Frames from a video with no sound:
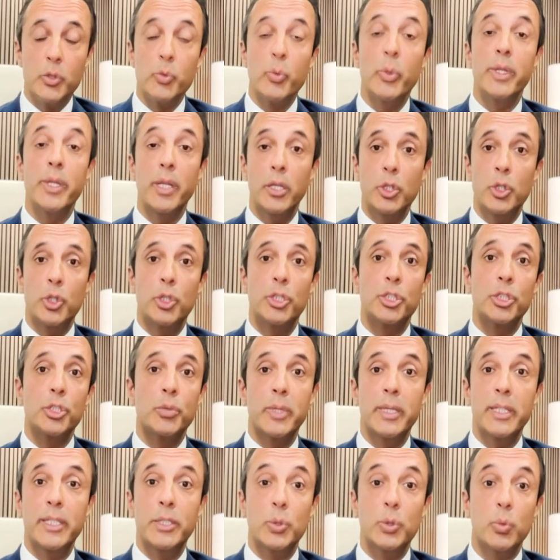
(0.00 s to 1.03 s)
With interest
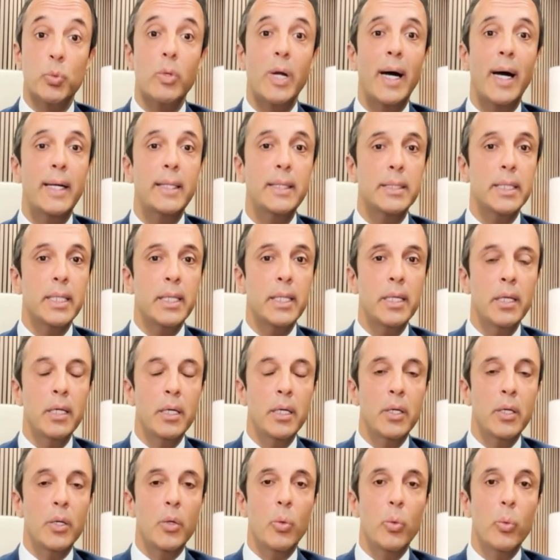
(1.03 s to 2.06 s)
rates rising,
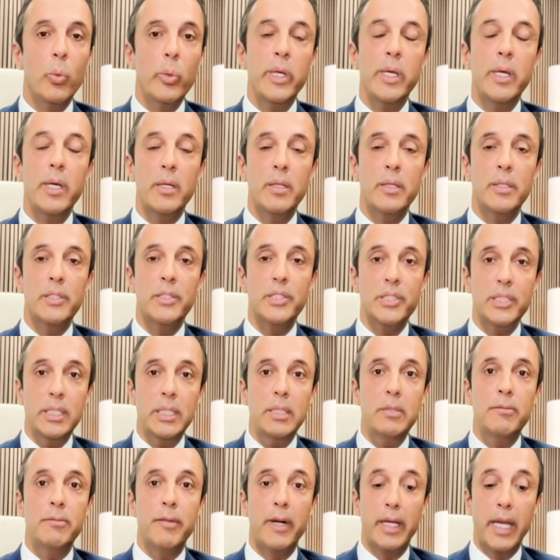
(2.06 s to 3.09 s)
we can see
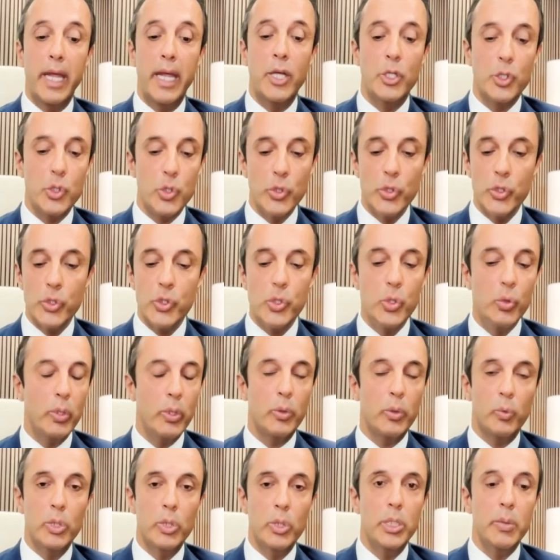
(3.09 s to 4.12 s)
financials doing
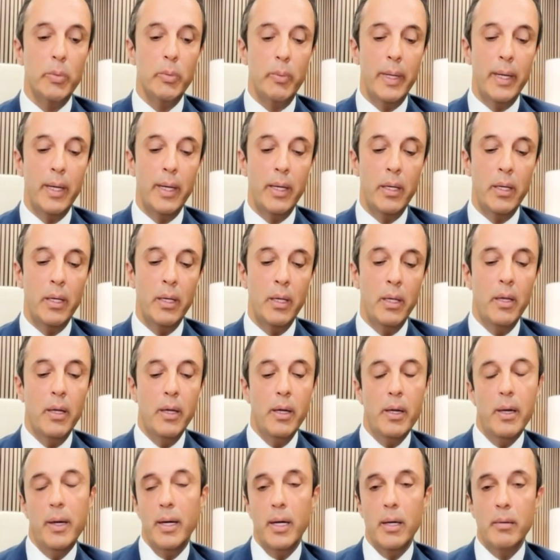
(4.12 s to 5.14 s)
really well.
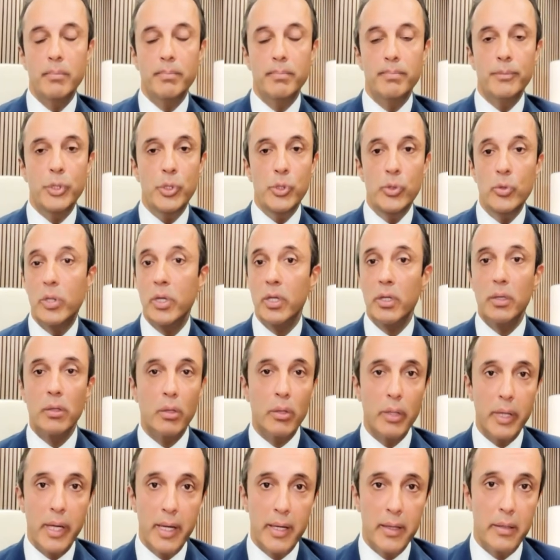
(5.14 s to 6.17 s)
You can
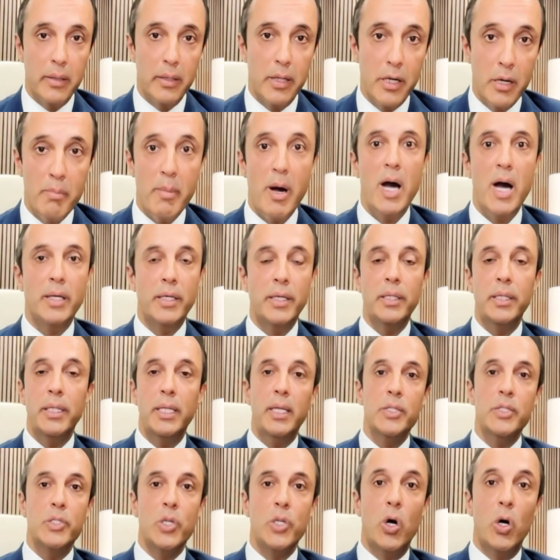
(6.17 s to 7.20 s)
look at
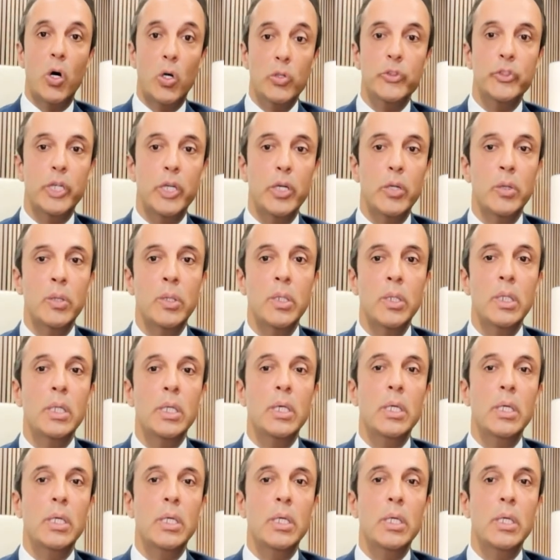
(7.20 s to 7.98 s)
commodities also.